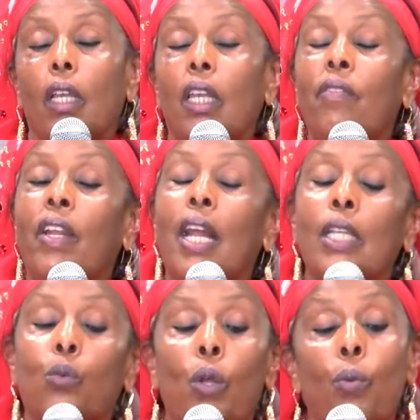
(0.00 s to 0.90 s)
even
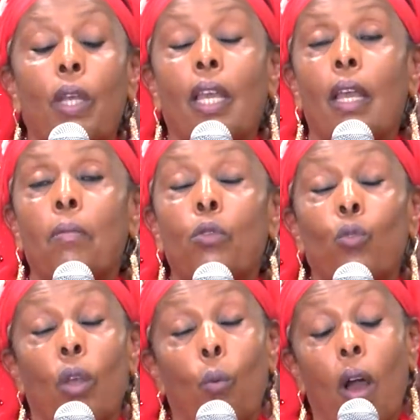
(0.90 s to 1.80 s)
as when we came to
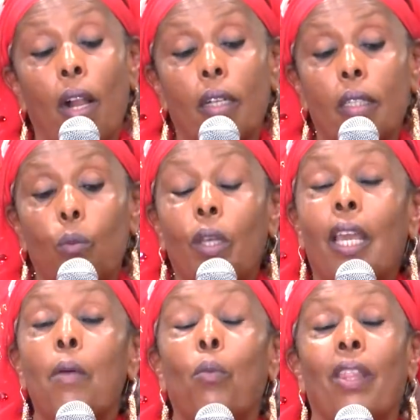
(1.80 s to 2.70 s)
the world, we
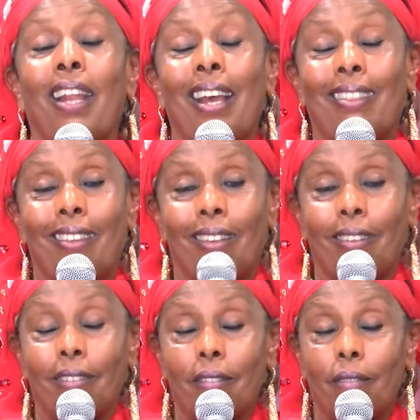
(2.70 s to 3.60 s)
came with nothing.
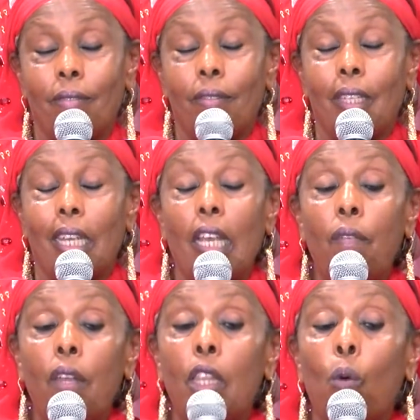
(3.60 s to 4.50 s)

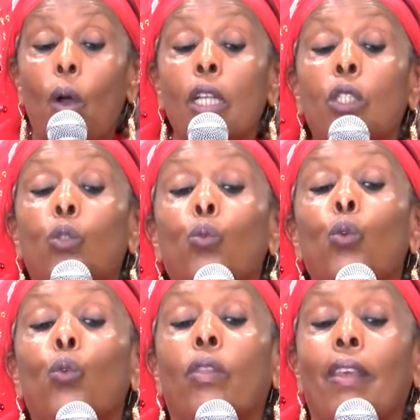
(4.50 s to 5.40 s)
Even the ones who
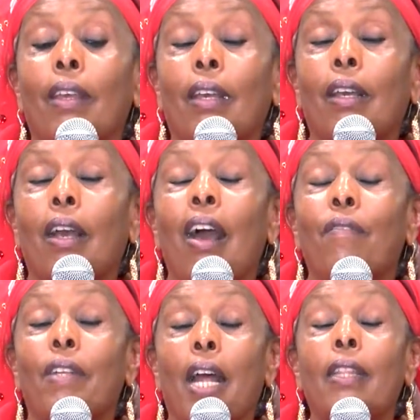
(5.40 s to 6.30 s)
you think
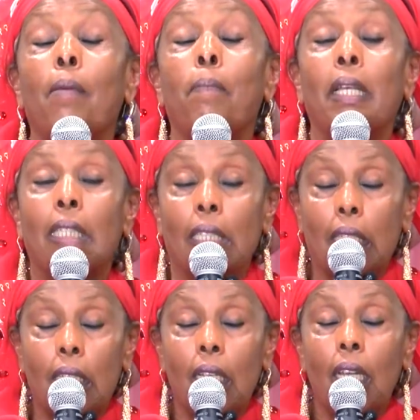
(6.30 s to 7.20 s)
have done the
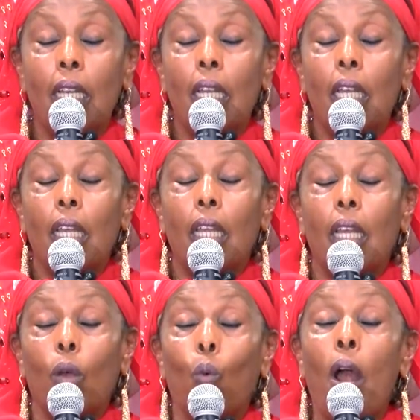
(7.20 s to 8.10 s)
best,
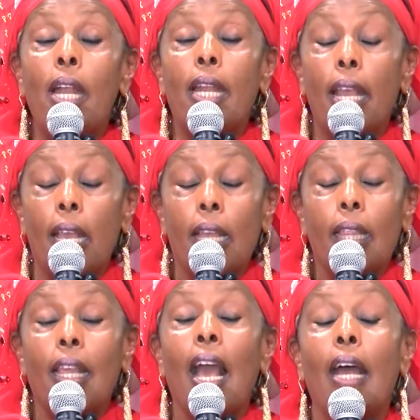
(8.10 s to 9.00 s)
one day
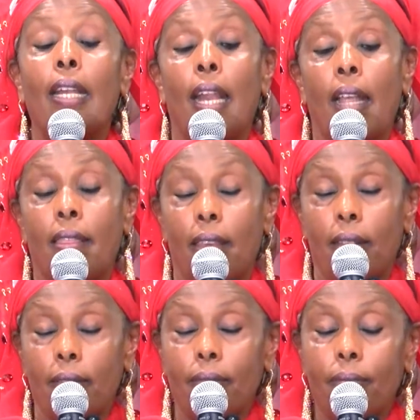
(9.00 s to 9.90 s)
they had nothing.
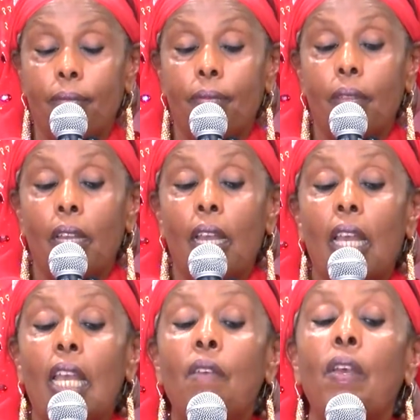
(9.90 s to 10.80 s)

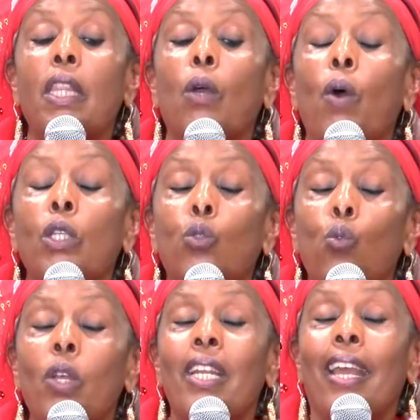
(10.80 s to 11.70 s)
Even the ones
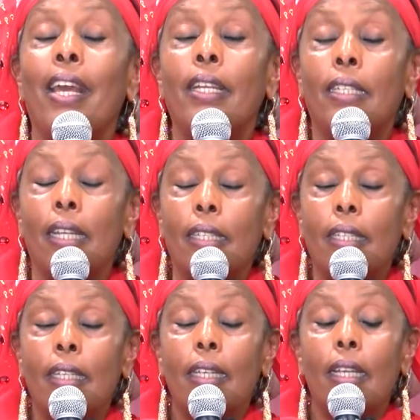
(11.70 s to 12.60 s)
who inherited,
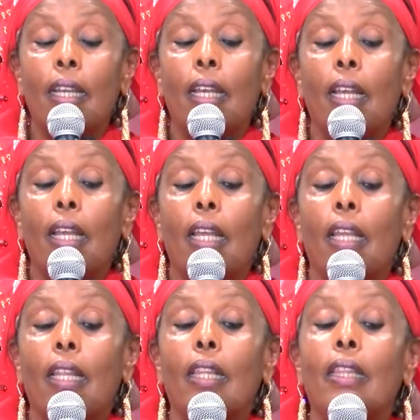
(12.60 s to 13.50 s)

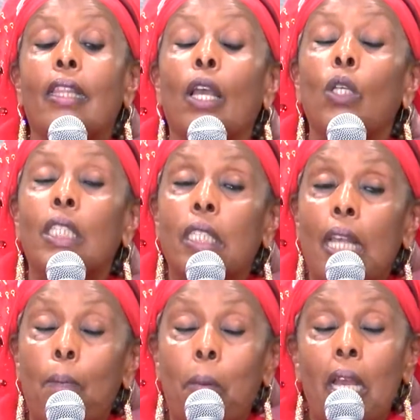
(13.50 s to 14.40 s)
there is
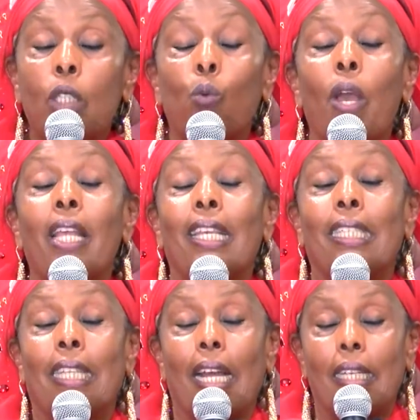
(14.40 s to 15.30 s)
a place where they
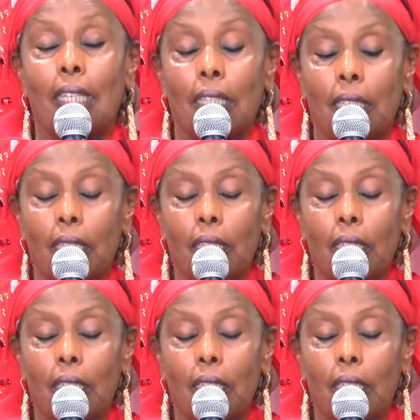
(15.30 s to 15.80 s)
started.